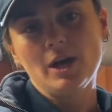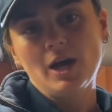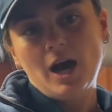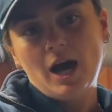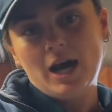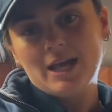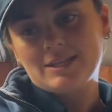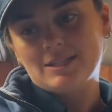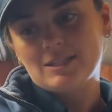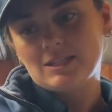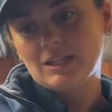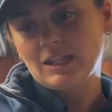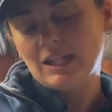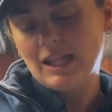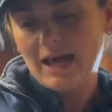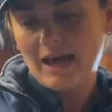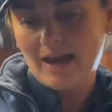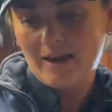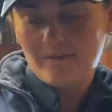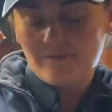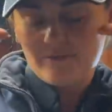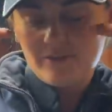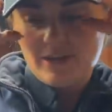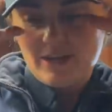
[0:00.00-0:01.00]
I still
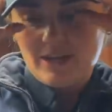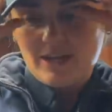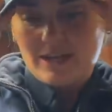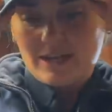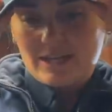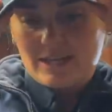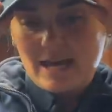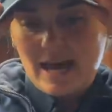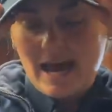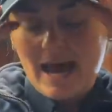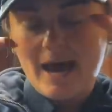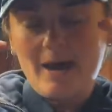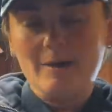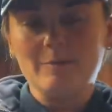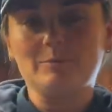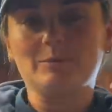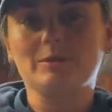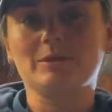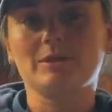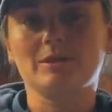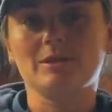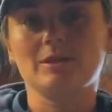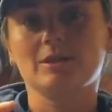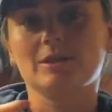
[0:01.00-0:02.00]
have caps,